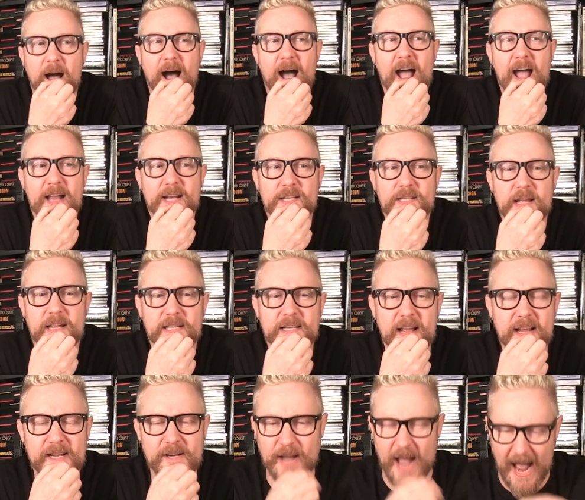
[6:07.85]
and
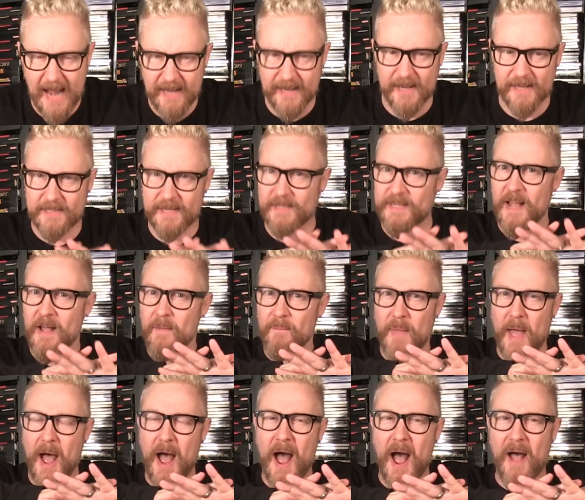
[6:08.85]
it, it kind of gives us
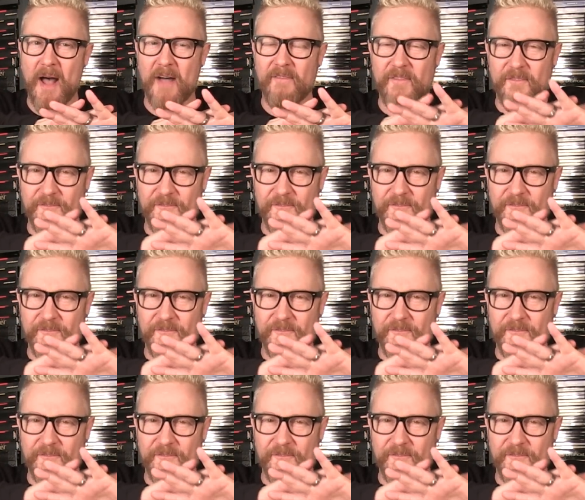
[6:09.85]
uh, a